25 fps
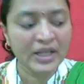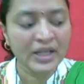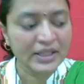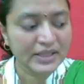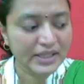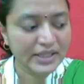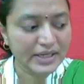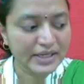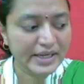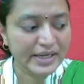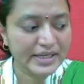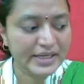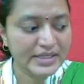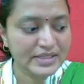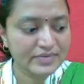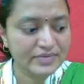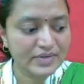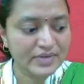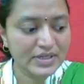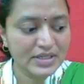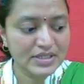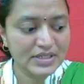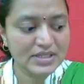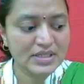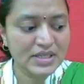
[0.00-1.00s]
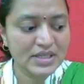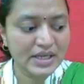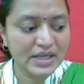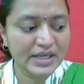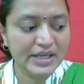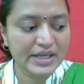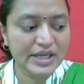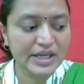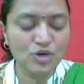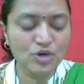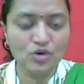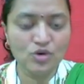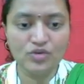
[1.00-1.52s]
The next one is
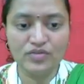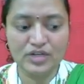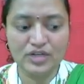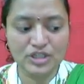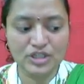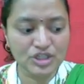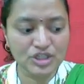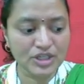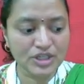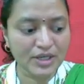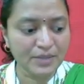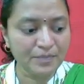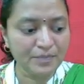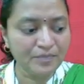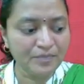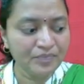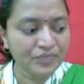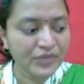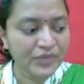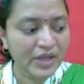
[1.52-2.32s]
innovation.